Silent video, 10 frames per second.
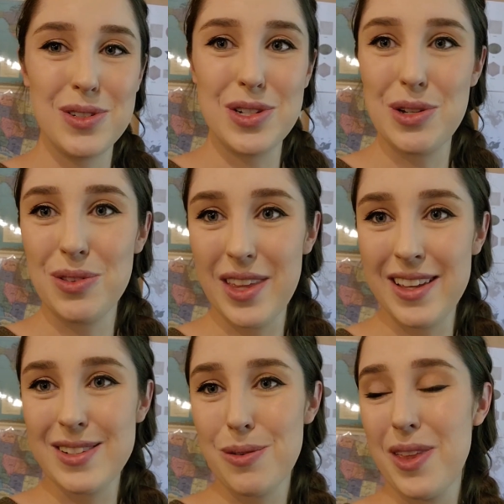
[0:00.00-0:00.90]
do
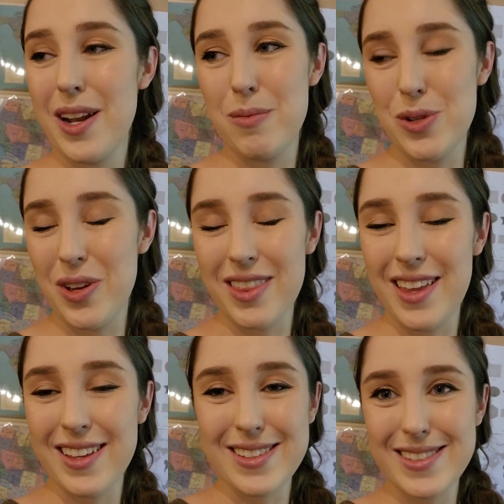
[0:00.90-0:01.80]
things the way that I'm doing
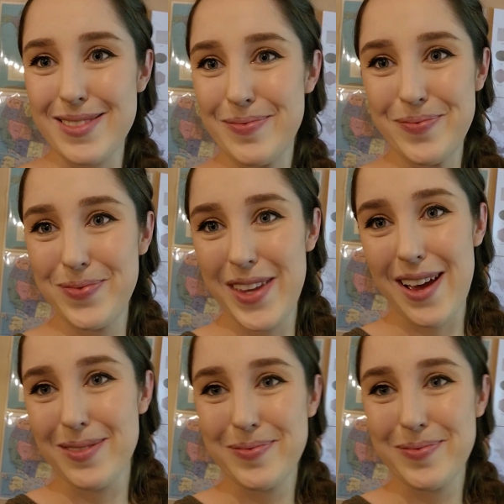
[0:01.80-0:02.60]
things. Yeah.